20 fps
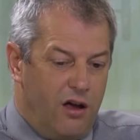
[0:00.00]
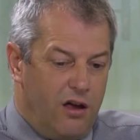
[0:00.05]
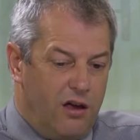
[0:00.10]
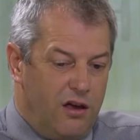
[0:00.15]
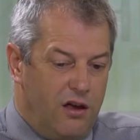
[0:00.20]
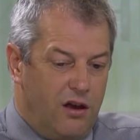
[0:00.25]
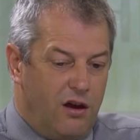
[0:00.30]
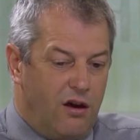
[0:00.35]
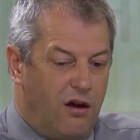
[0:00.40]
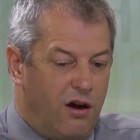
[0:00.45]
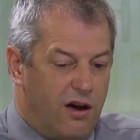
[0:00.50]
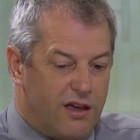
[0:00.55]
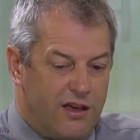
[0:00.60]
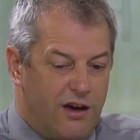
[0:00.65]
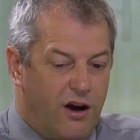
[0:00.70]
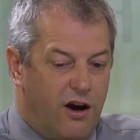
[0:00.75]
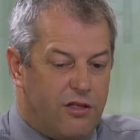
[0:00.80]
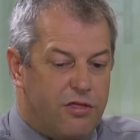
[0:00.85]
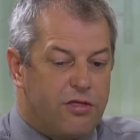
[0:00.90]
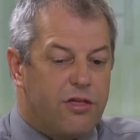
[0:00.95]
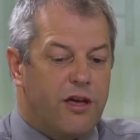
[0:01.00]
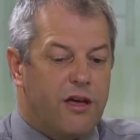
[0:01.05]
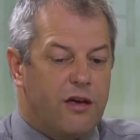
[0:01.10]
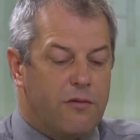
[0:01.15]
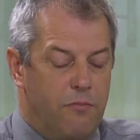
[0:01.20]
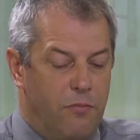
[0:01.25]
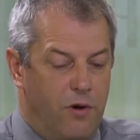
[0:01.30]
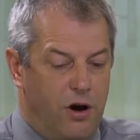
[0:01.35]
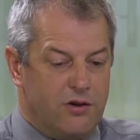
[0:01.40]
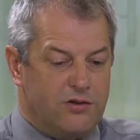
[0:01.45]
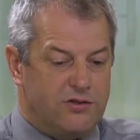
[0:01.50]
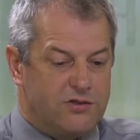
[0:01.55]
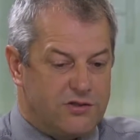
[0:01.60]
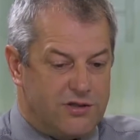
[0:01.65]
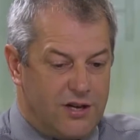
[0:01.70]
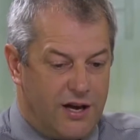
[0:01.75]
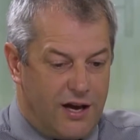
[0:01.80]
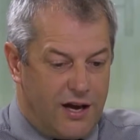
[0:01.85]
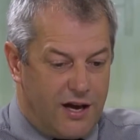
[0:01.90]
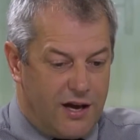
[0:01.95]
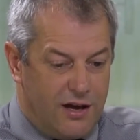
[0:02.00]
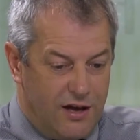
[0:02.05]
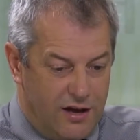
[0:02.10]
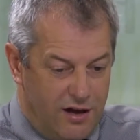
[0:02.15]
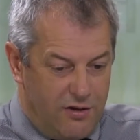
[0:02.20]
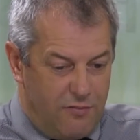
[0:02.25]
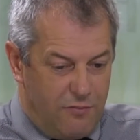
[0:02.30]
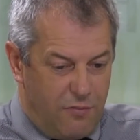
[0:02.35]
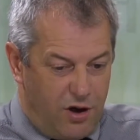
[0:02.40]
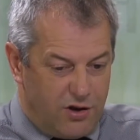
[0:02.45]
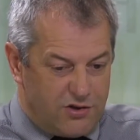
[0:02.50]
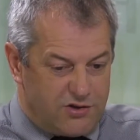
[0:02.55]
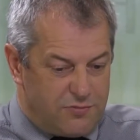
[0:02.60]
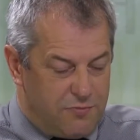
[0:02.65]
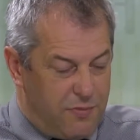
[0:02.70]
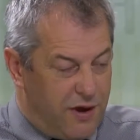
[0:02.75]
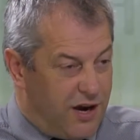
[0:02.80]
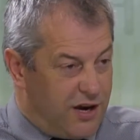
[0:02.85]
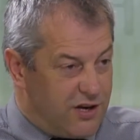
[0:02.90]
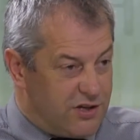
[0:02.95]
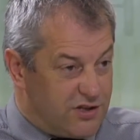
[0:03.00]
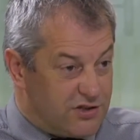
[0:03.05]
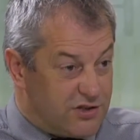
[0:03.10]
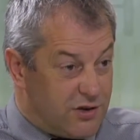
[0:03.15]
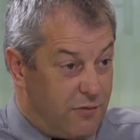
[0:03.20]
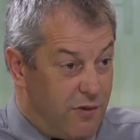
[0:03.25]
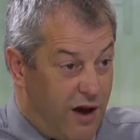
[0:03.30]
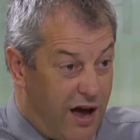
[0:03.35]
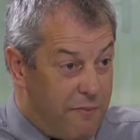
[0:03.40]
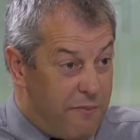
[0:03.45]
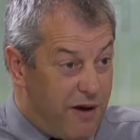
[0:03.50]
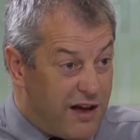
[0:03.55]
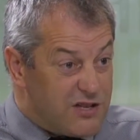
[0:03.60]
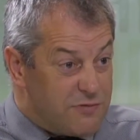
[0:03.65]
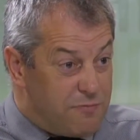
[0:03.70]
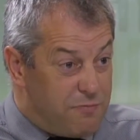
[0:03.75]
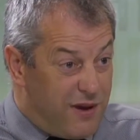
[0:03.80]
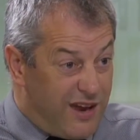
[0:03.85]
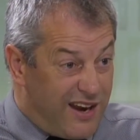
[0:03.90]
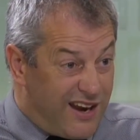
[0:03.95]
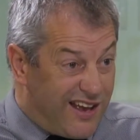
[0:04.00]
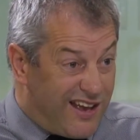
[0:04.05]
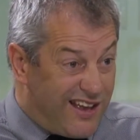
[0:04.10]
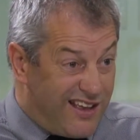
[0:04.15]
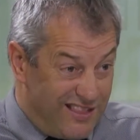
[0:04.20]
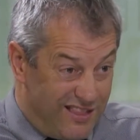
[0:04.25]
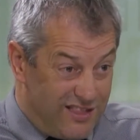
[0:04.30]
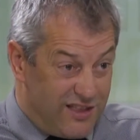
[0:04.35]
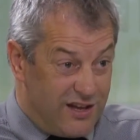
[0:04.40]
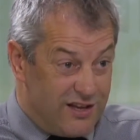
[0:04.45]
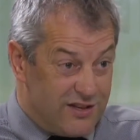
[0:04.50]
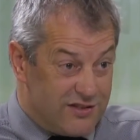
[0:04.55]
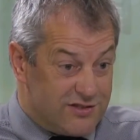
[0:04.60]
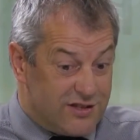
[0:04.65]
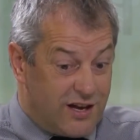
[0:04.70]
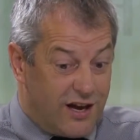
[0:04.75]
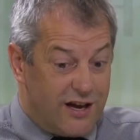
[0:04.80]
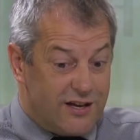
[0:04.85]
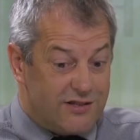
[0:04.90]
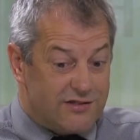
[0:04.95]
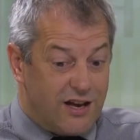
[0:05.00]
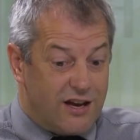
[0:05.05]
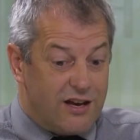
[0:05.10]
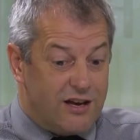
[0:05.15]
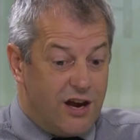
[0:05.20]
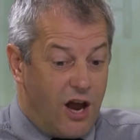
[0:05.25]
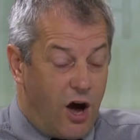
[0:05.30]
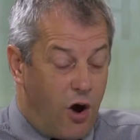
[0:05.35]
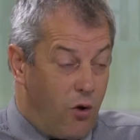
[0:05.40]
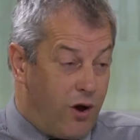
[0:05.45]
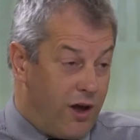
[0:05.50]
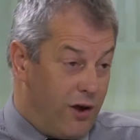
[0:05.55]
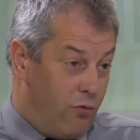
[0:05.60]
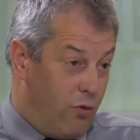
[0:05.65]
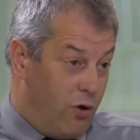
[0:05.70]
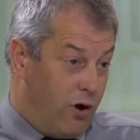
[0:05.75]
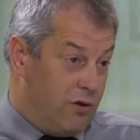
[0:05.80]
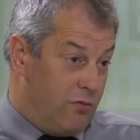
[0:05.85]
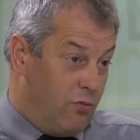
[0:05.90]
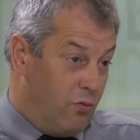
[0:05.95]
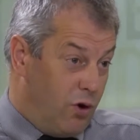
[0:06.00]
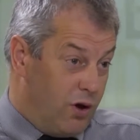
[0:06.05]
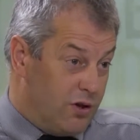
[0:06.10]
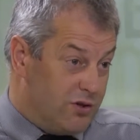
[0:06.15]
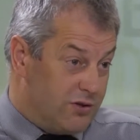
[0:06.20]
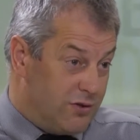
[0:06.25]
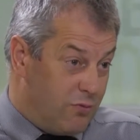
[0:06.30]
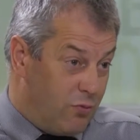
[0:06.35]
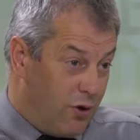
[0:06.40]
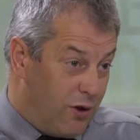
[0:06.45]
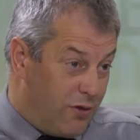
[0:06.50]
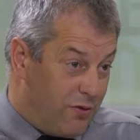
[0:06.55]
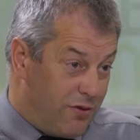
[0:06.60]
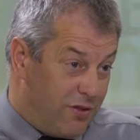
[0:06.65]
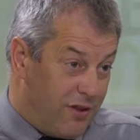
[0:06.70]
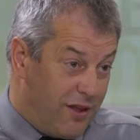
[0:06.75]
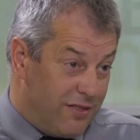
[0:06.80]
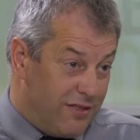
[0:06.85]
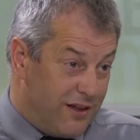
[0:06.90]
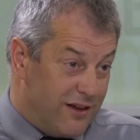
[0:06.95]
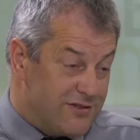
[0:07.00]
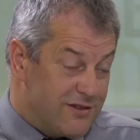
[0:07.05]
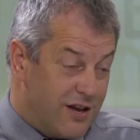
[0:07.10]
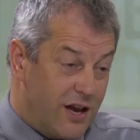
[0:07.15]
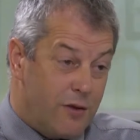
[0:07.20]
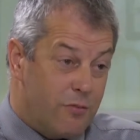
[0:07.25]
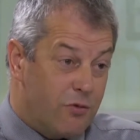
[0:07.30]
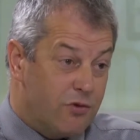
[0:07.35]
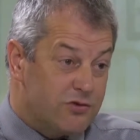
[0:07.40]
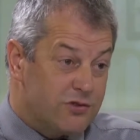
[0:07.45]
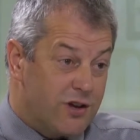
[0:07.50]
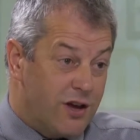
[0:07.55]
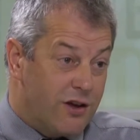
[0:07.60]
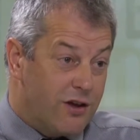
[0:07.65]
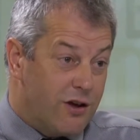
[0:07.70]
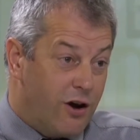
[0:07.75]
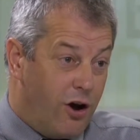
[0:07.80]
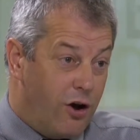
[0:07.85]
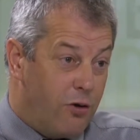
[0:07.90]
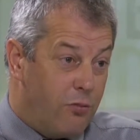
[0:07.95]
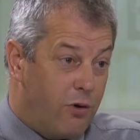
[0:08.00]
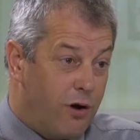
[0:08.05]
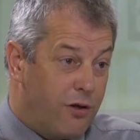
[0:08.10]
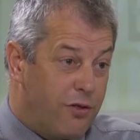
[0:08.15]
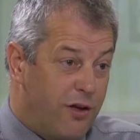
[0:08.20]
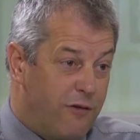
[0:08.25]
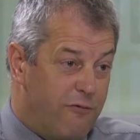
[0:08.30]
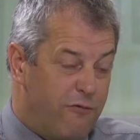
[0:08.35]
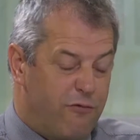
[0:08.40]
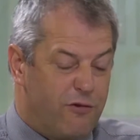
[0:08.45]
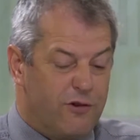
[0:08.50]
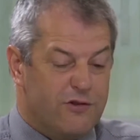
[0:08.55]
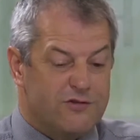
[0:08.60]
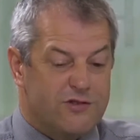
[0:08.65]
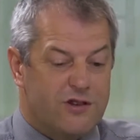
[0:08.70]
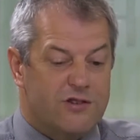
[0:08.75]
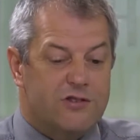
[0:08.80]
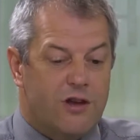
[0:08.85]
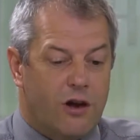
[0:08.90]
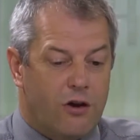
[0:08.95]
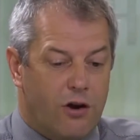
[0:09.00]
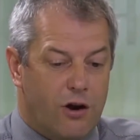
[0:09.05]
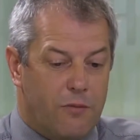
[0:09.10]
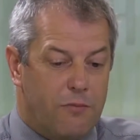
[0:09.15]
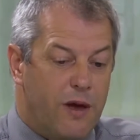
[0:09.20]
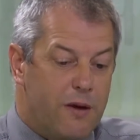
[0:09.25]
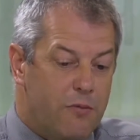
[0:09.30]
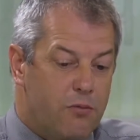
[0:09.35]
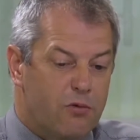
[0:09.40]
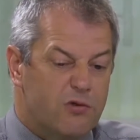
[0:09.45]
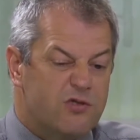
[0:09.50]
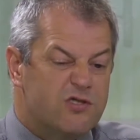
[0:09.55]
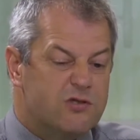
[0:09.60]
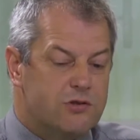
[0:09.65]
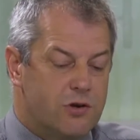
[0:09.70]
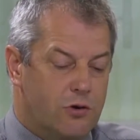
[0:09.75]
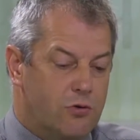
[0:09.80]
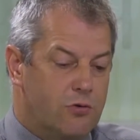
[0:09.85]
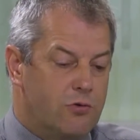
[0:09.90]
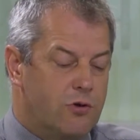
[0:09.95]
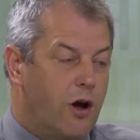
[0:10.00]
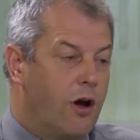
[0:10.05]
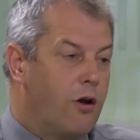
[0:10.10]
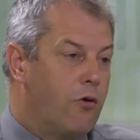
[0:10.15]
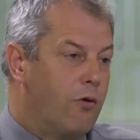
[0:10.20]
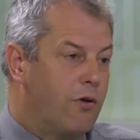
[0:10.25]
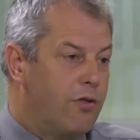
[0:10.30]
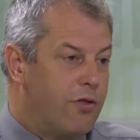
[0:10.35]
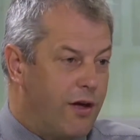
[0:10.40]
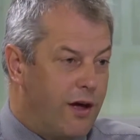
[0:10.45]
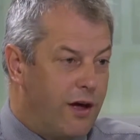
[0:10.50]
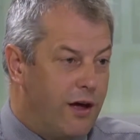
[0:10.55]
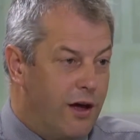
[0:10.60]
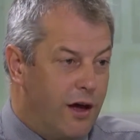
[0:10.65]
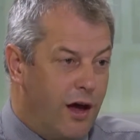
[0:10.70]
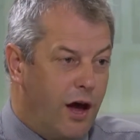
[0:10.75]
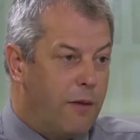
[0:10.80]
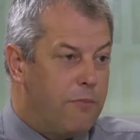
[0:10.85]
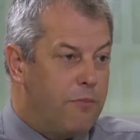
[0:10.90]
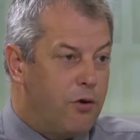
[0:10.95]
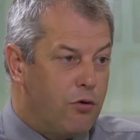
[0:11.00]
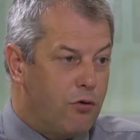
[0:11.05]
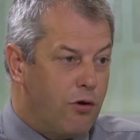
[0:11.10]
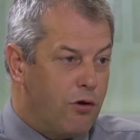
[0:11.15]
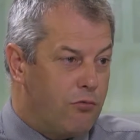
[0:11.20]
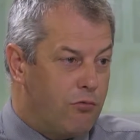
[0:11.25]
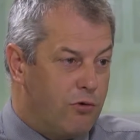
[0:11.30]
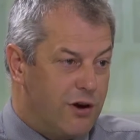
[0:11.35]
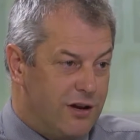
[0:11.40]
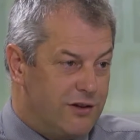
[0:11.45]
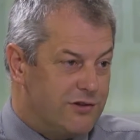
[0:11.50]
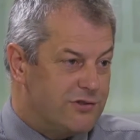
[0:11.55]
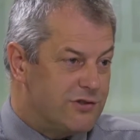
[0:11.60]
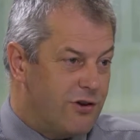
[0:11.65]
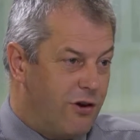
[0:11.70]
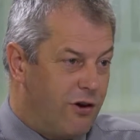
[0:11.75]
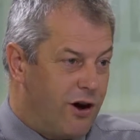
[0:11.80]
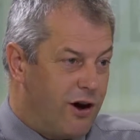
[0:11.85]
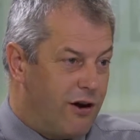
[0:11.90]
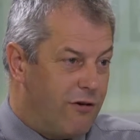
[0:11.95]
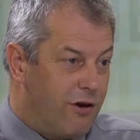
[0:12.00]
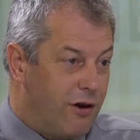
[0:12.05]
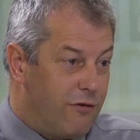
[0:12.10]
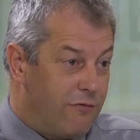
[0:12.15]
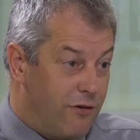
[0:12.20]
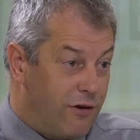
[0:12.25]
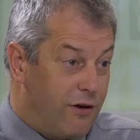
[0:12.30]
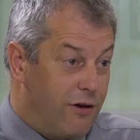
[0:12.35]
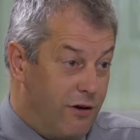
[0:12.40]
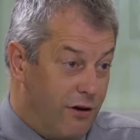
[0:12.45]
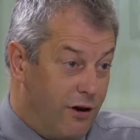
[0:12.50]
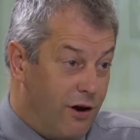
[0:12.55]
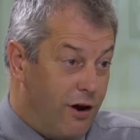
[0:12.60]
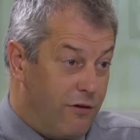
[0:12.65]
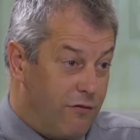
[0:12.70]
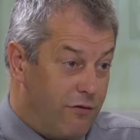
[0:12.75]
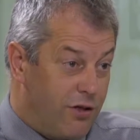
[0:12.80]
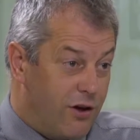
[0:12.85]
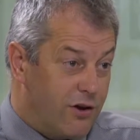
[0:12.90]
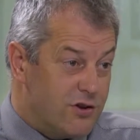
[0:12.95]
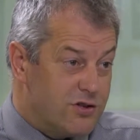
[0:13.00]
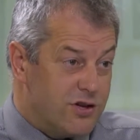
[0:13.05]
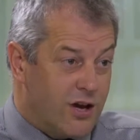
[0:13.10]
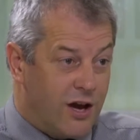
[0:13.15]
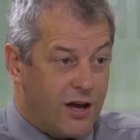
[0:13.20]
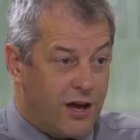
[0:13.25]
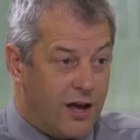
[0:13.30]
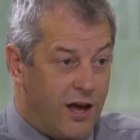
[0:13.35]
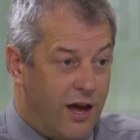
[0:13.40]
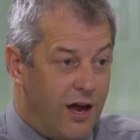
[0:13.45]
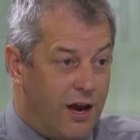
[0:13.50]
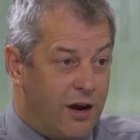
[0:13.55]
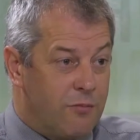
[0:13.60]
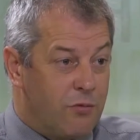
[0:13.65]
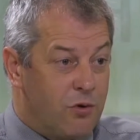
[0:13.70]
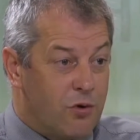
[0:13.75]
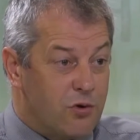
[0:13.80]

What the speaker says: you know, I think most managers are much better these days at knowing what these animals can cope with, and for instance, a lot of people still go with a pure red sire over those younger animals.